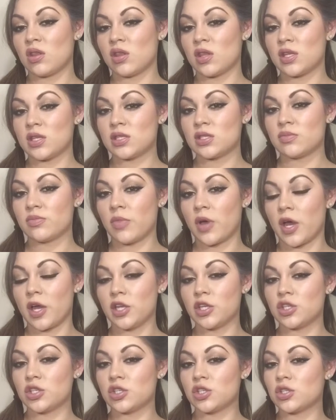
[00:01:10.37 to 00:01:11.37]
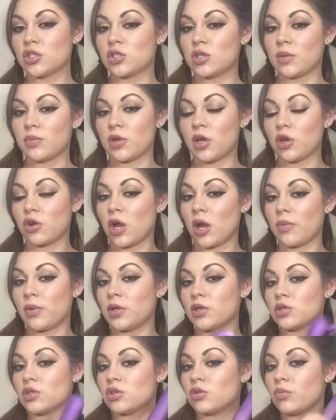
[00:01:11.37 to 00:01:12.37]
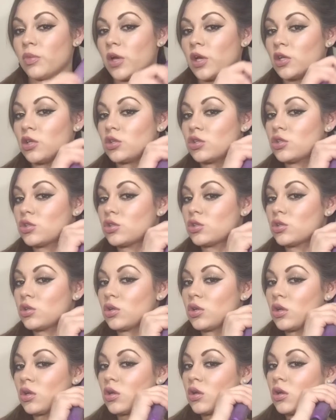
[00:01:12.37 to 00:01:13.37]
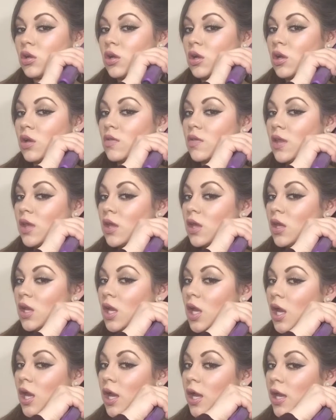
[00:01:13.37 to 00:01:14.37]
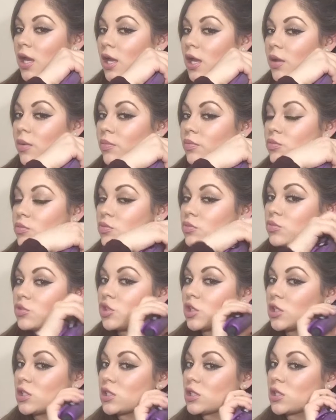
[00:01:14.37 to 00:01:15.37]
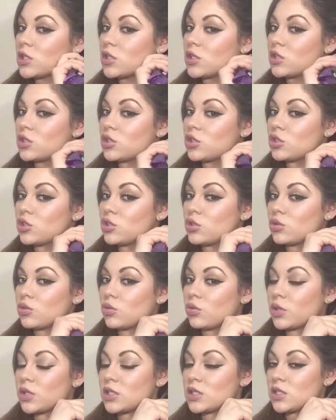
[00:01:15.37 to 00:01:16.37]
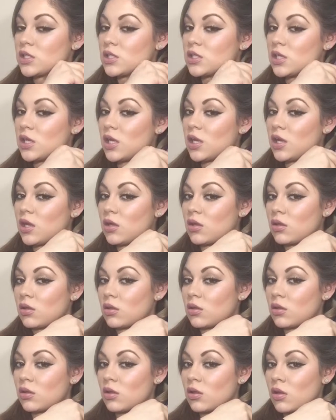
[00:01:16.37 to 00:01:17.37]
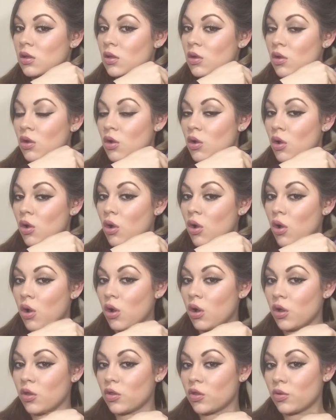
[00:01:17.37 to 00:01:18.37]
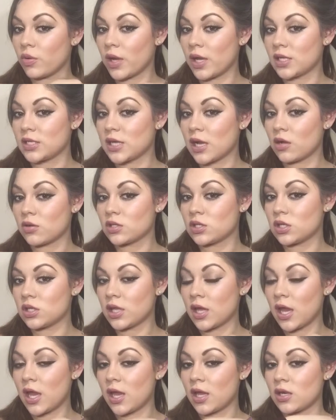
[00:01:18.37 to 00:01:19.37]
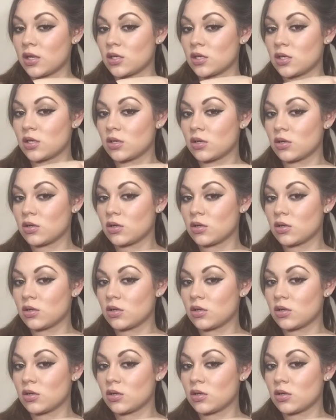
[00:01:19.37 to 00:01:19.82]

this much, so I'm not grabbing too much. And then I am just gonna twist it all the way down to the end.